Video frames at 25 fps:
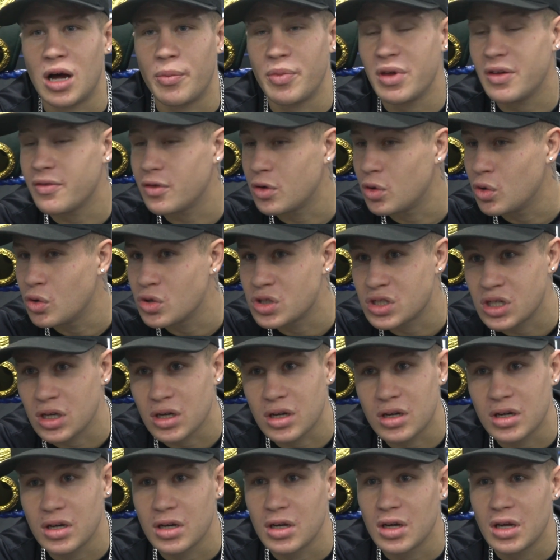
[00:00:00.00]
Even Usyk,
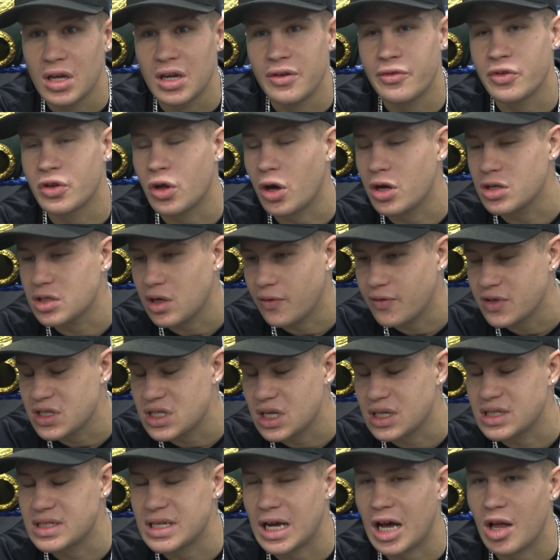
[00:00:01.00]
even though he's
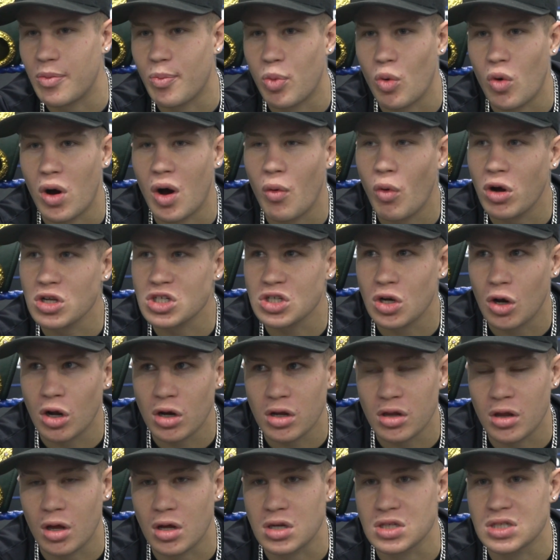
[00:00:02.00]
obviously a southpaw. I watch a lot
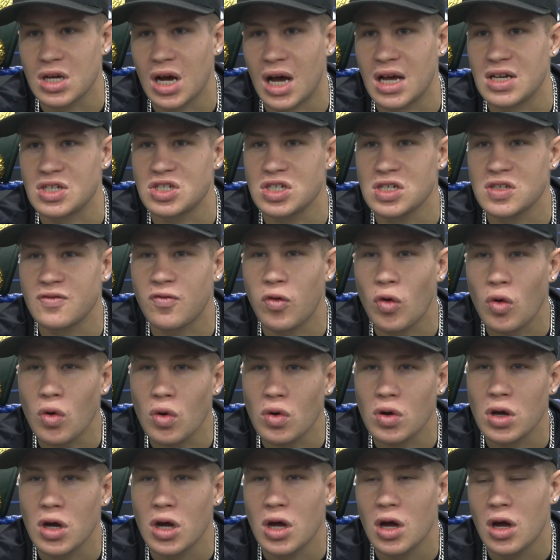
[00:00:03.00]
of those guys just
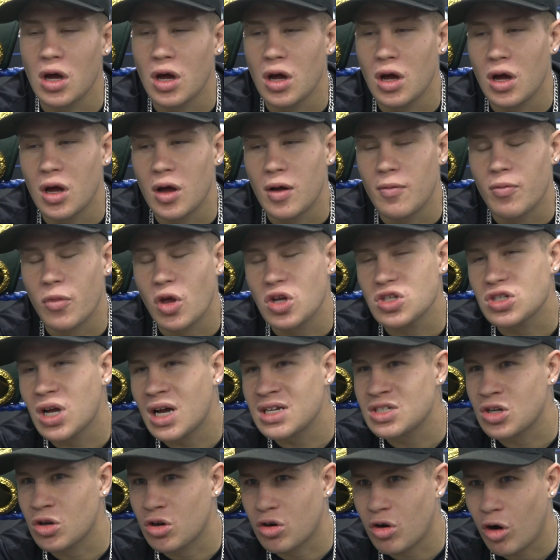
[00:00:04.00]
for, those
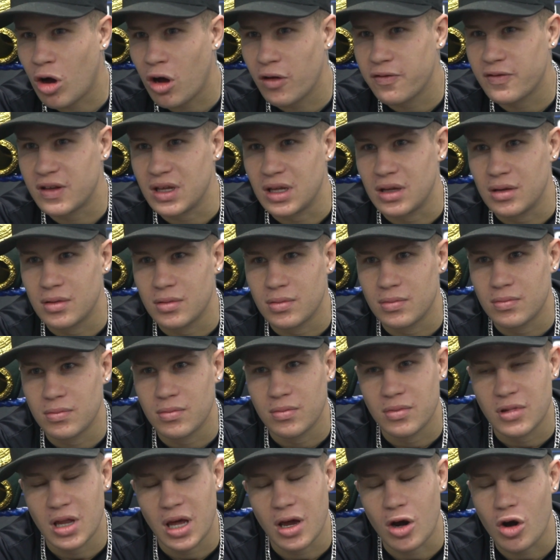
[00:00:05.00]
guys are crafty.
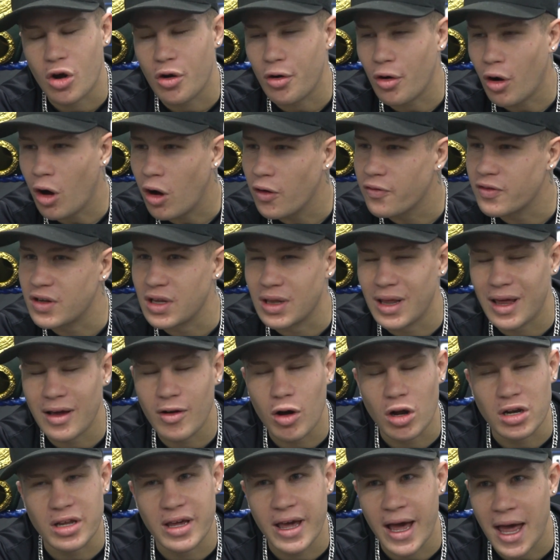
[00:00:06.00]
They're crafty, they've
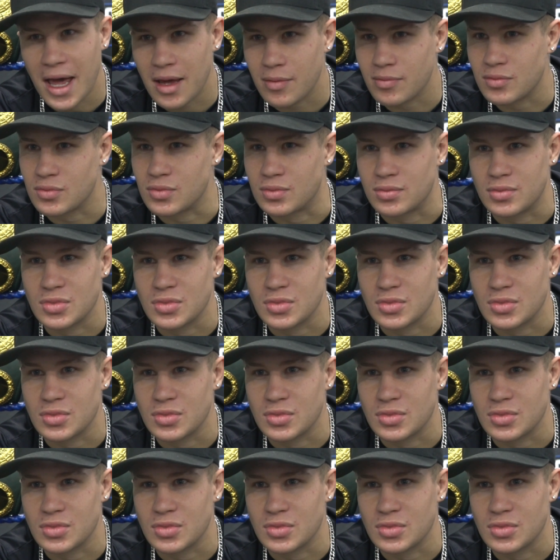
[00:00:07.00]
got game.